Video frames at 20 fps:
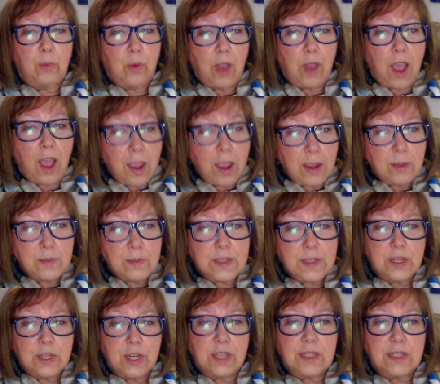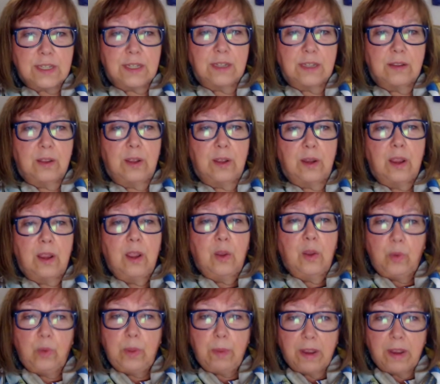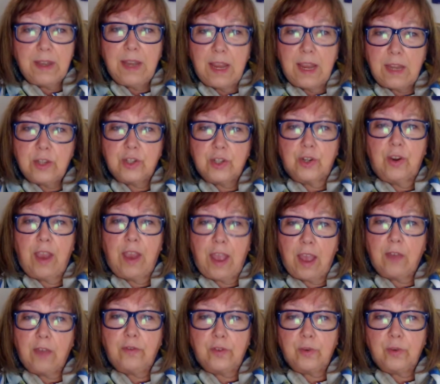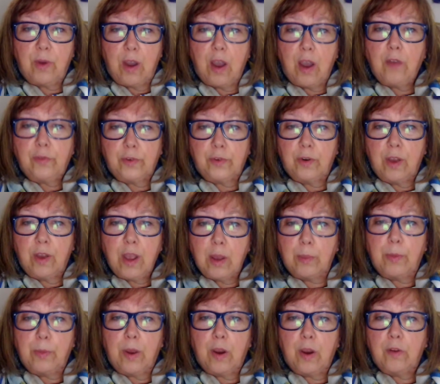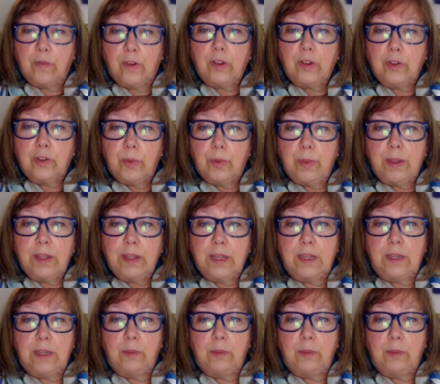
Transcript: I am suggesting that we by nature have to offer up our vulnerability,